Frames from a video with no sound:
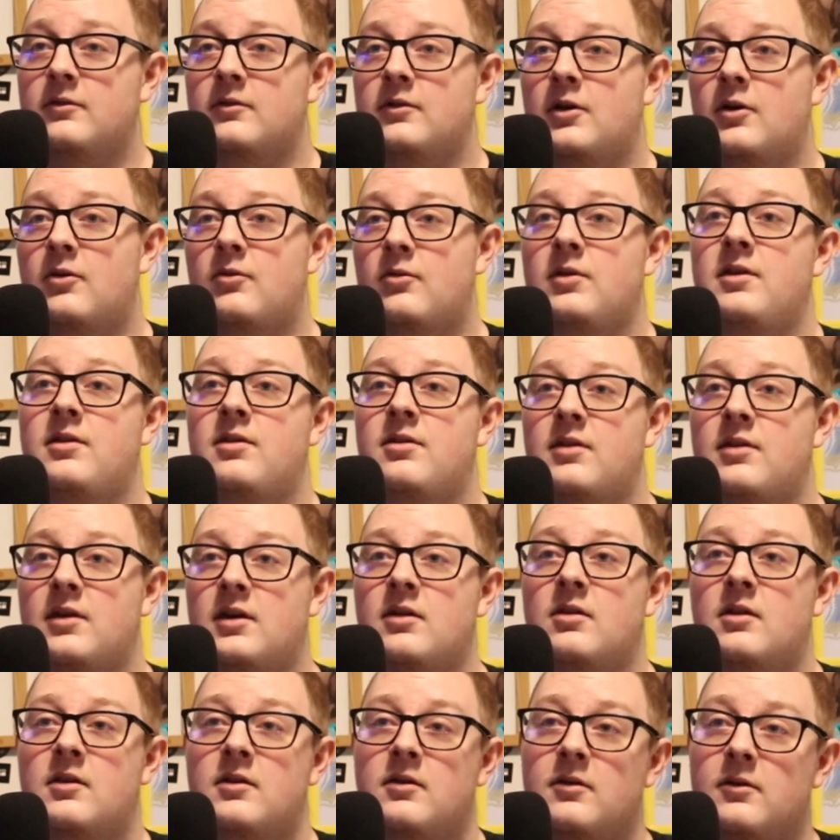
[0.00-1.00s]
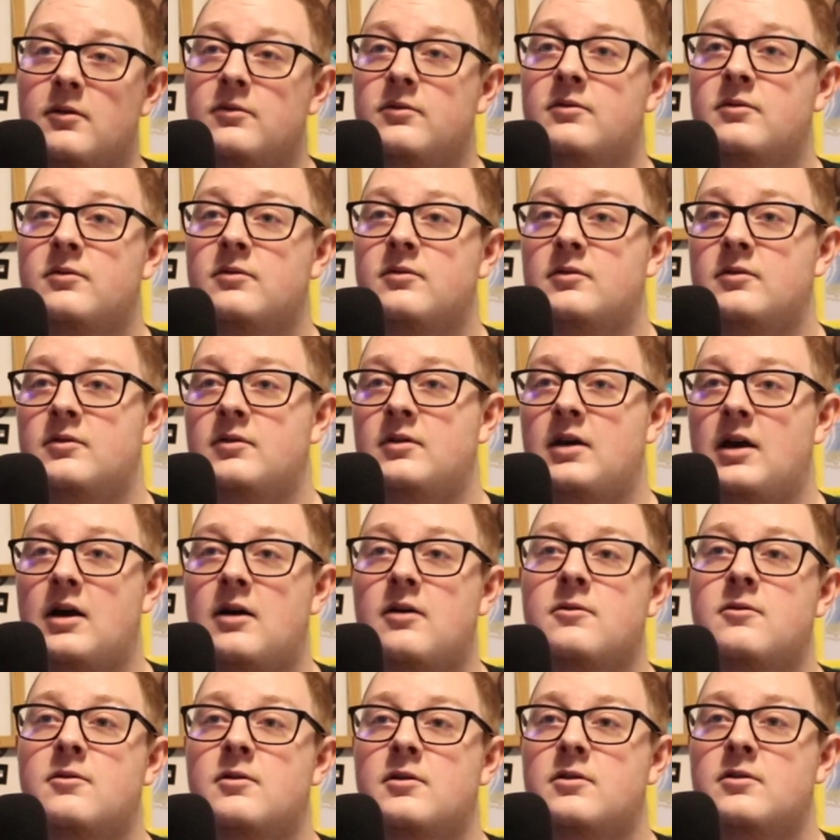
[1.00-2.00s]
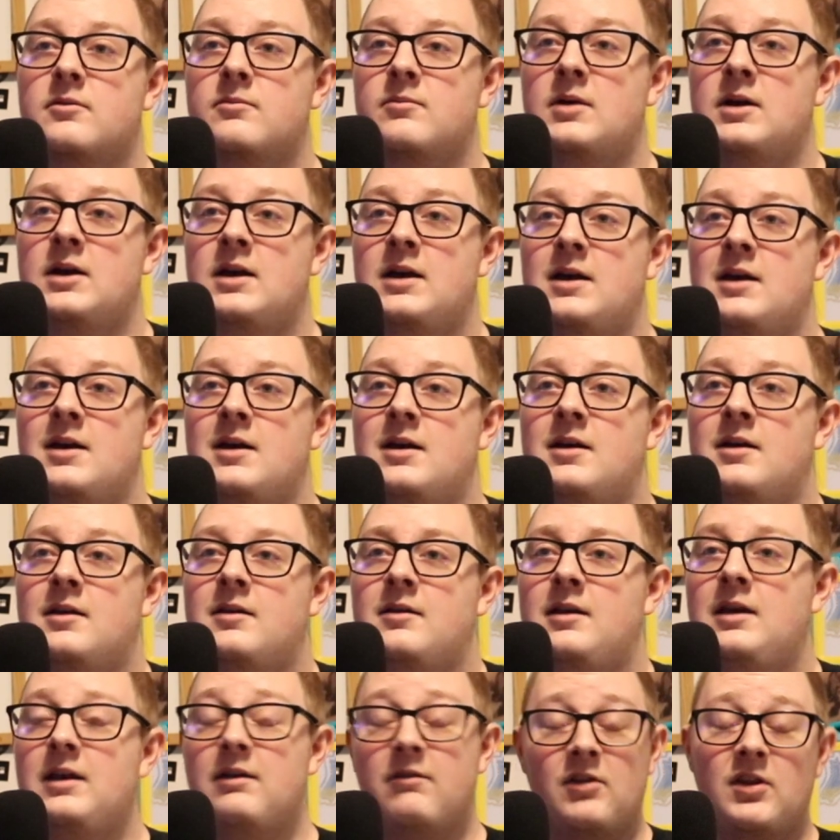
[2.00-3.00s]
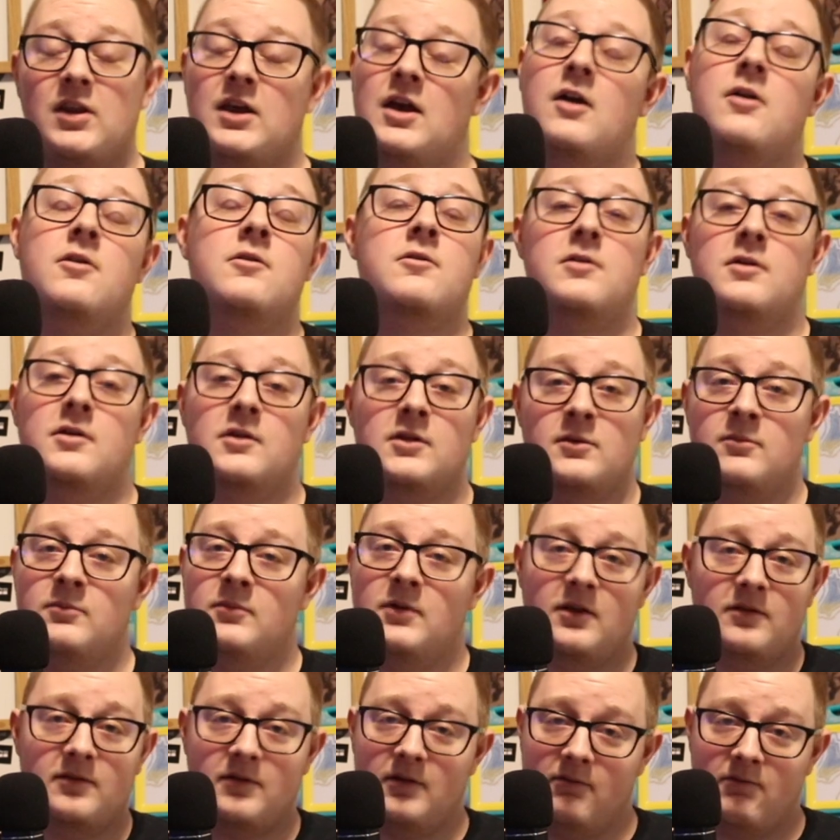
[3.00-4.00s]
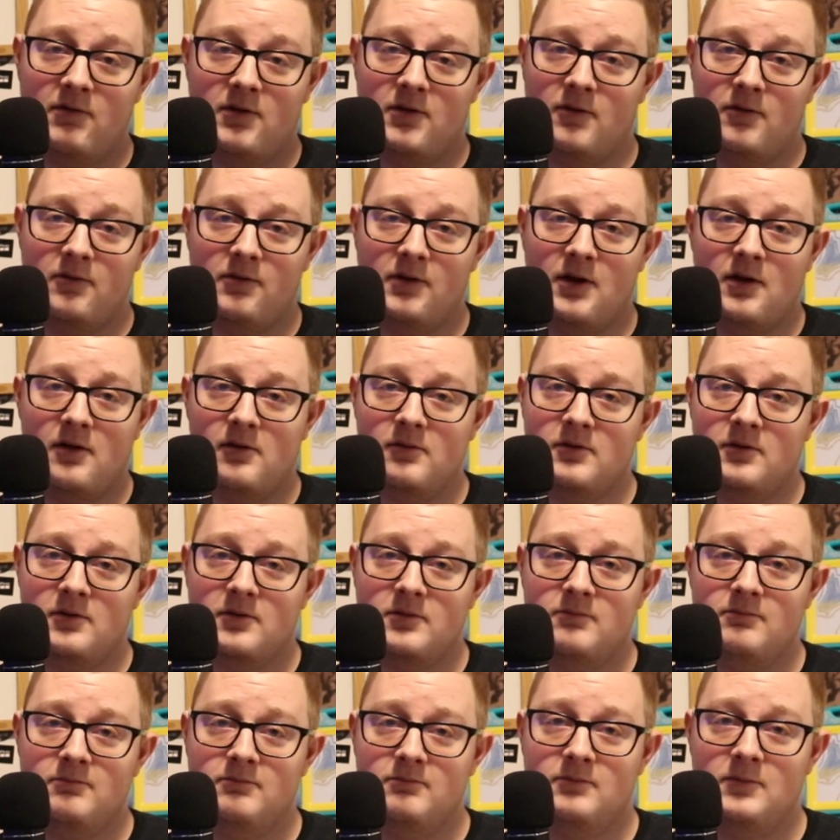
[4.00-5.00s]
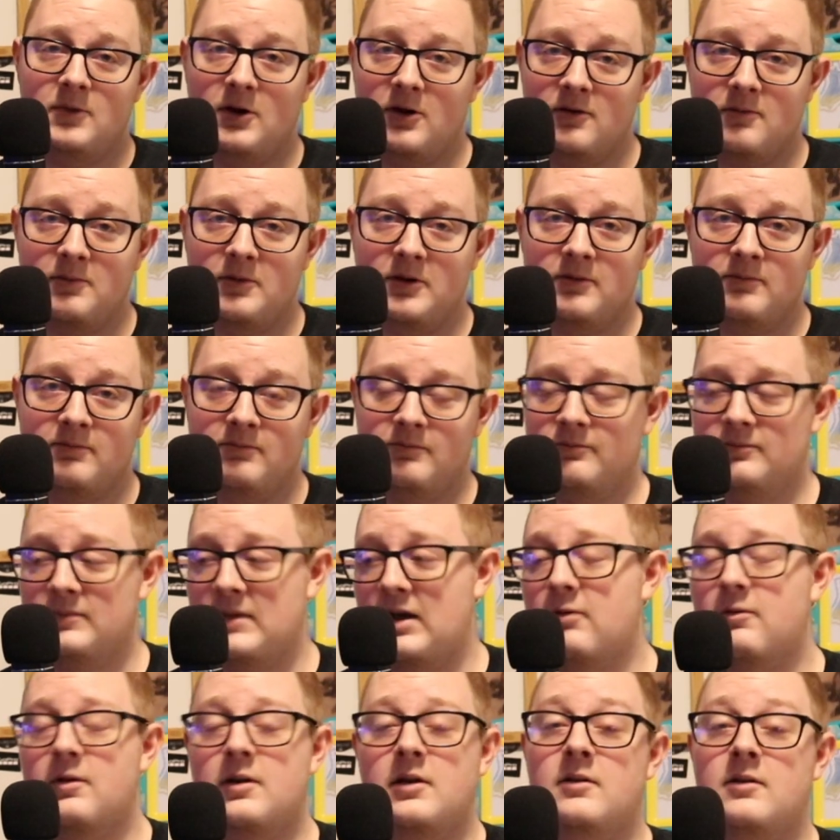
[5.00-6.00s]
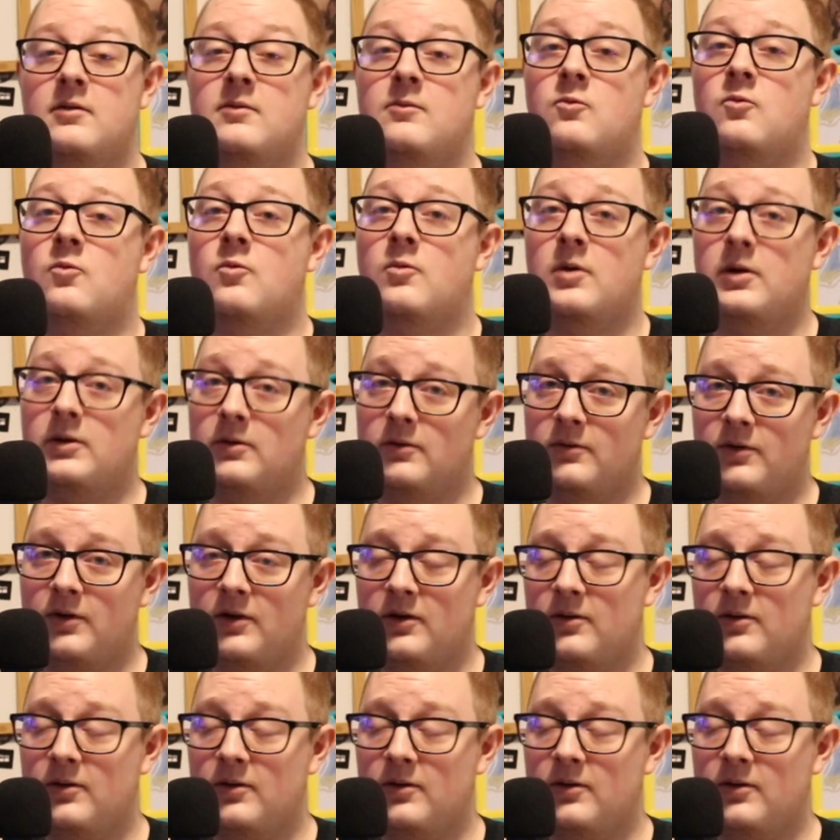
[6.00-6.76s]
thing that knows the algorithm, even the algorithm doesn't even know the algorithm. You know what I mean? Now we're getting real deep.